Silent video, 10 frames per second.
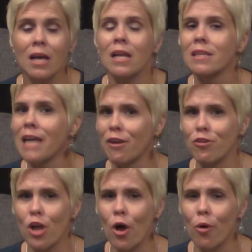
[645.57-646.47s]
Let her
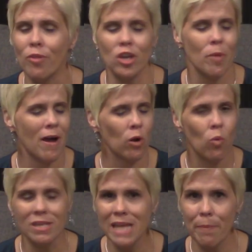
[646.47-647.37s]
know that no matter
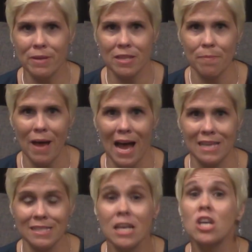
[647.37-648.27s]
what's happened in the
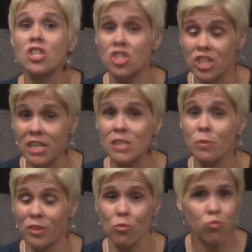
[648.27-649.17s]
past, she's
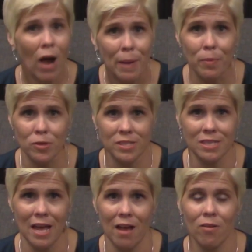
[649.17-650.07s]
with the right person
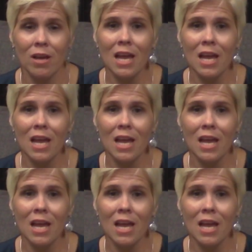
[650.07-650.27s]
now,